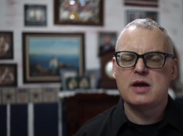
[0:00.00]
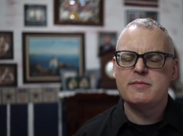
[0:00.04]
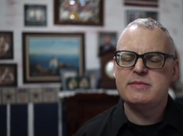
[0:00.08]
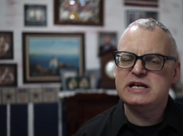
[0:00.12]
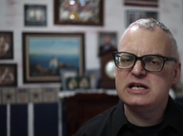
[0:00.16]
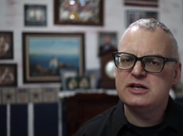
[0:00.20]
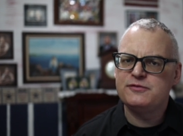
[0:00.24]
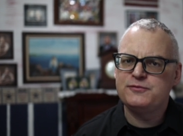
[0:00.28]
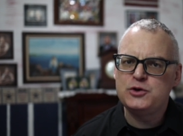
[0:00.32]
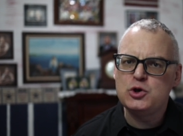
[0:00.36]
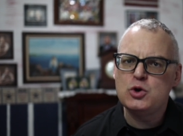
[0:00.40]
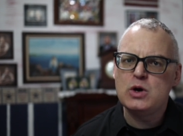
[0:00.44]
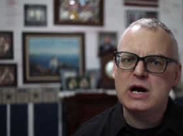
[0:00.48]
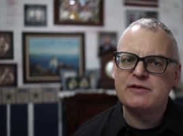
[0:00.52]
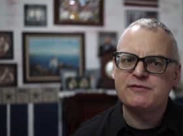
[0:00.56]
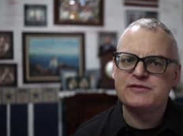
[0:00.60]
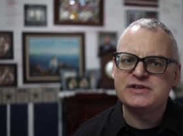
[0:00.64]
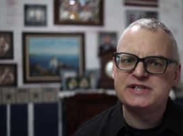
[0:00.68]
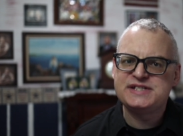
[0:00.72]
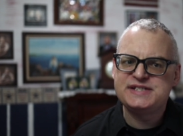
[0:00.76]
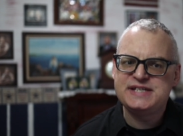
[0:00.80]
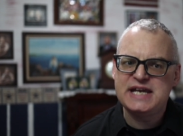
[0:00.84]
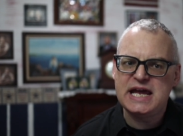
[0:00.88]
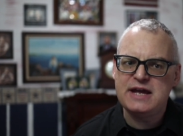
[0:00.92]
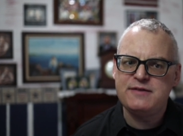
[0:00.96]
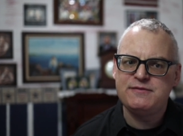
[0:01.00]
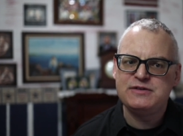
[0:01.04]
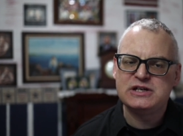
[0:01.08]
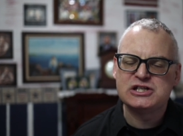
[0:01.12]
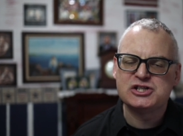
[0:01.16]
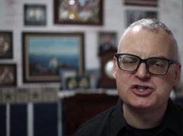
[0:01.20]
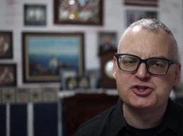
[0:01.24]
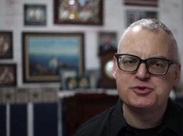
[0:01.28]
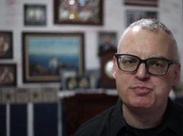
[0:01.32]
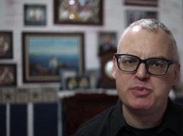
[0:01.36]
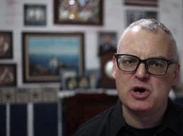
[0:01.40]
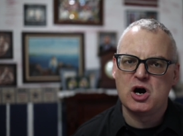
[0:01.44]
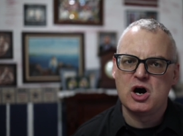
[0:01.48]
I mean, if you have a
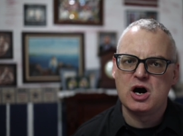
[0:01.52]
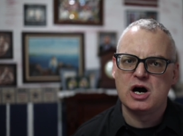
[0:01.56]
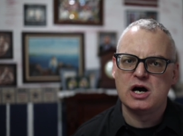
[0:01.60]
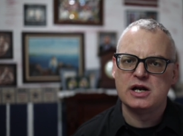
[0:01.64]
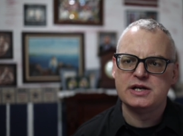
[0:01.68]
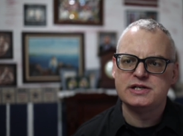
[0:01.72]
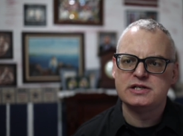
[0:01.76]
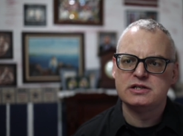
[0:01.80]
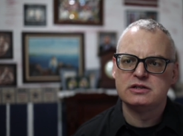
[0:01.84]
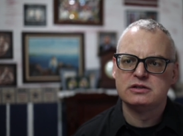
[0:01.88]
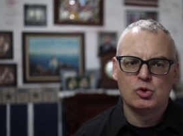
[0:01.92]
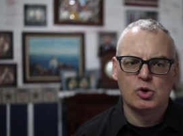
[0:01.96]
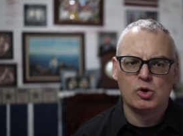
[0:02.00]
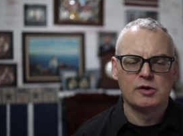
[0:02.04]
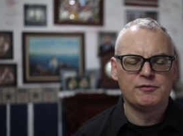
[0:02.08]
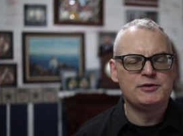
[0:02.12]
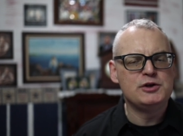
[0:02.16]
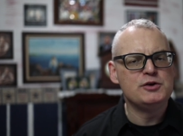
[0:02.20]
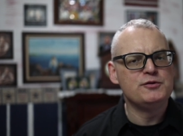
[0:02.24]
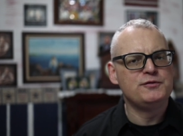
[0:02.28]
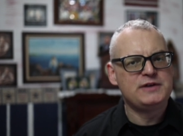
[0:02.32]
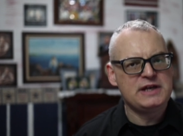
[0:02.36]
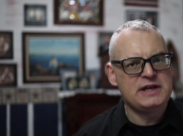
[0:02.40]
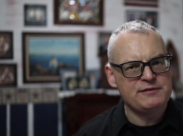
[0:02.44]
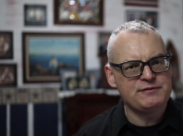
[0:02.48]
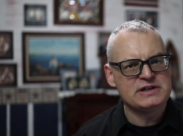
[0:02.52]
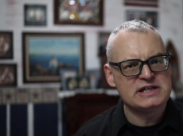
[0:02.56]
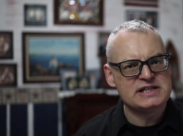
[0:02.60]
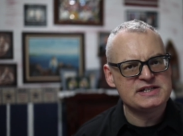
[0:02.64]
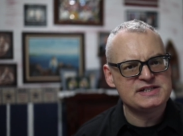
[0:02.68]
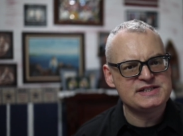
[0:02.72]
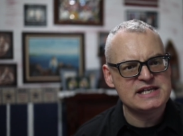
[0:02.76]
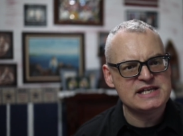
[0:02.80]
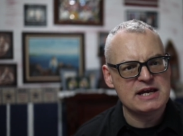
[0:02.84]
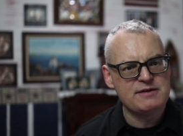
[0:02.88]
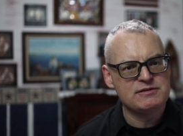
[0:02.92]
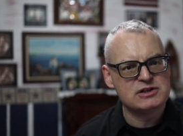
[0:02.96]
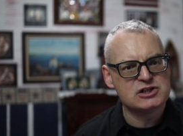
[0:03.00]
savings bond, or if you've given a
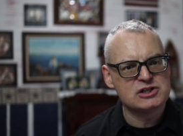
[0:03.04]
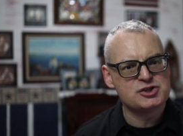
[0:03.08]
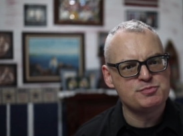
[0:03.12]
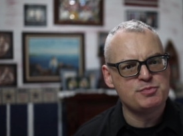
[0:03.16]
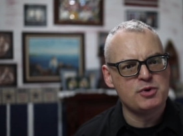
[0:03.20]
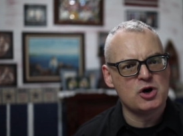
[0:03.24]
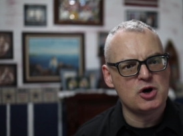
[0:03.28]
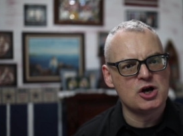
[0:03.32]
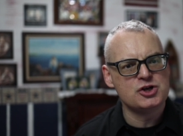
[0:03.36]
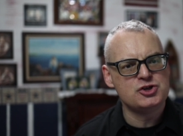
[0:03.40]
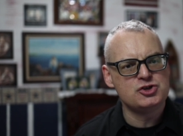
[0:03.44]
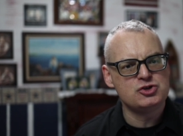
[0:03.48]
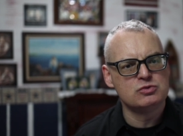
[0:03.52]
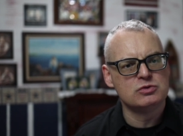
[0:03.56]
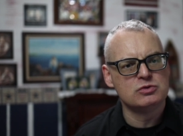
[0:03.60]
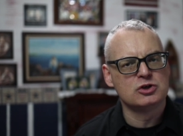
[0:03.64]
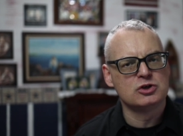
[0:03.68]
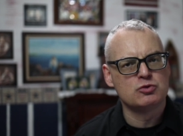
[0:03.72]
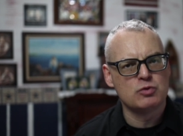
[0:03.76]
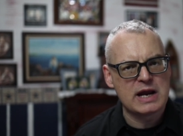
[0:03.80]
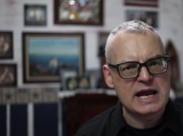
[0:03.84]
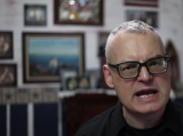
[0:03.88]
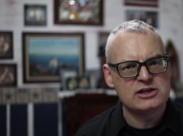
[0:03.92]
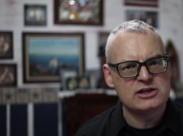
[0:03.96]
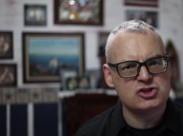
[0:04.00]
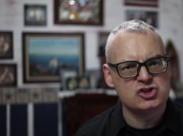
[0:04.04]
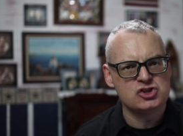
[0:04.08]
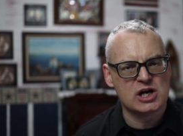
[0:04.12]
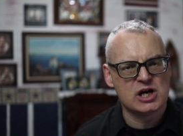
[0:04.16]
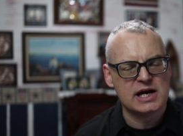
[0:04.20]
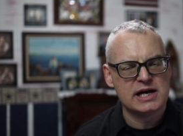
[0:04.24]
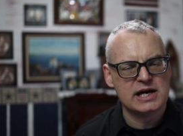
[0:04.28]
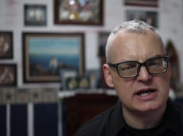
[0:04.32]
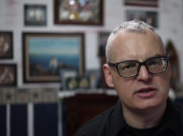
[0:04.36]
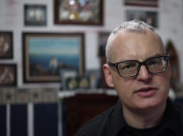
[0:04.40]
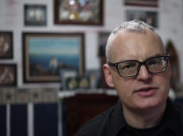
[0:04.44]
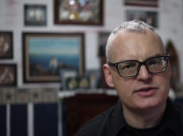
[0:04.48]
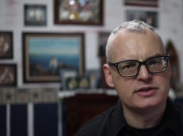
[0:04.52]
savings bond to a
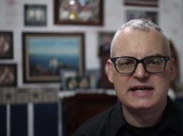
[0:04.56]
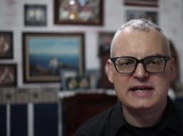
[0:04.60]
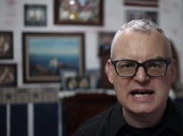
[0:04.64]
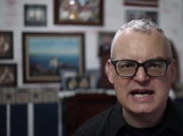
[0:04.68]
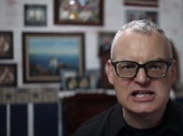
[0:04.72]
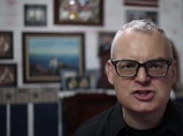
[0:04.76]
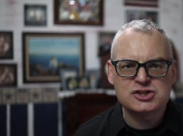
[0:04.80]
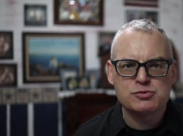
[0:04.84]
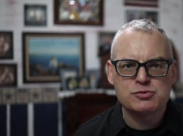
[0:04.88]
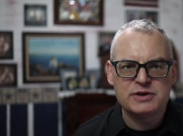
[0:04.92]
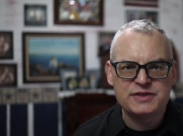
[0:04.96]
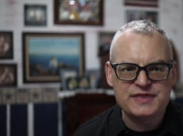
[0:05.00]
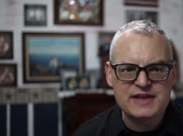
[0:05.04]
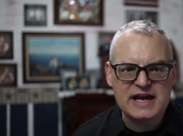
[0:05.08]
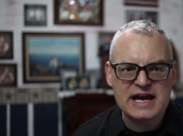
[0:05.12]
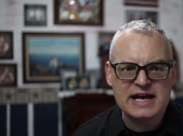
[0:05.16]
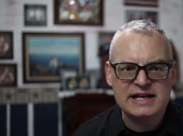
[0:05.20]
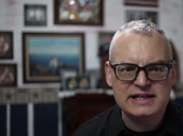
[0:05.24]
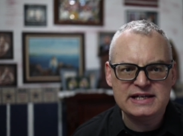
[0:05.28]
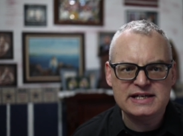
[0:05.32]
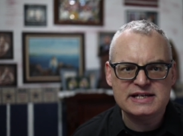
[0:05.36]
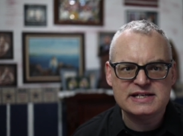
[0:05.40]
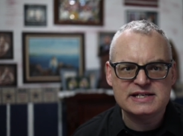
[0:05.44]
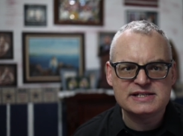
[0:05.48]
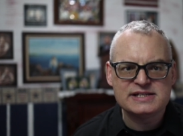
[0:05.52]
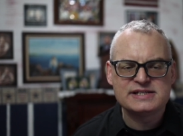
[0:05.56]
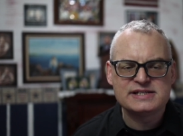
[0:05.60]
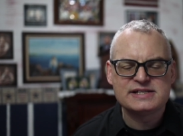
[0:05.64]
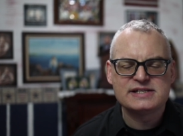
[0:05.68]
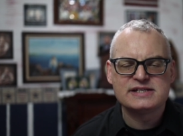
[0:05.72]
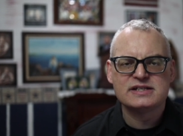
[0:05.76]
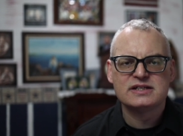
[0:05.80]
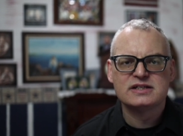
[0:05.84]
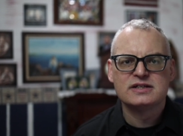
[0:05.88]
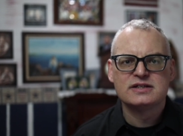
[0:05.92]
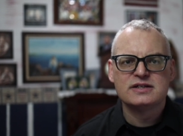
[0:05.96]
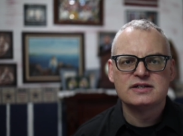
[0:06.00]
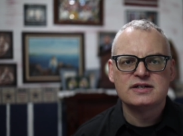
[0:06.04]
grandchild, guess what that is?